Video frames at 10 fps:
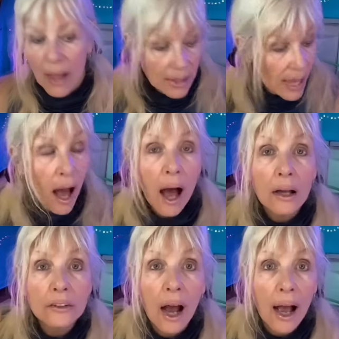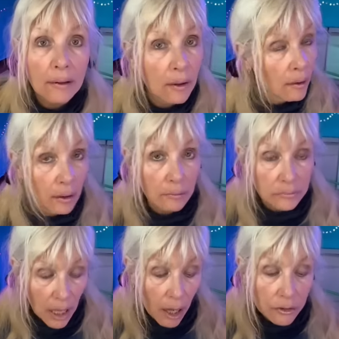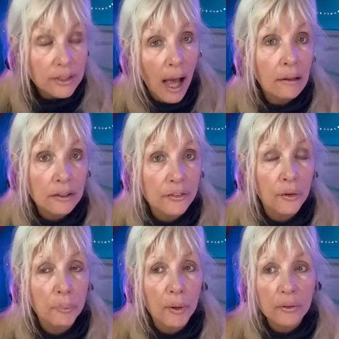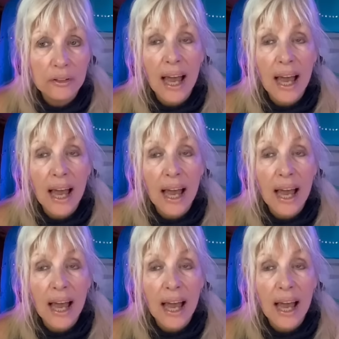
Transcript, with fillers: yeah, hundred dollars for produce.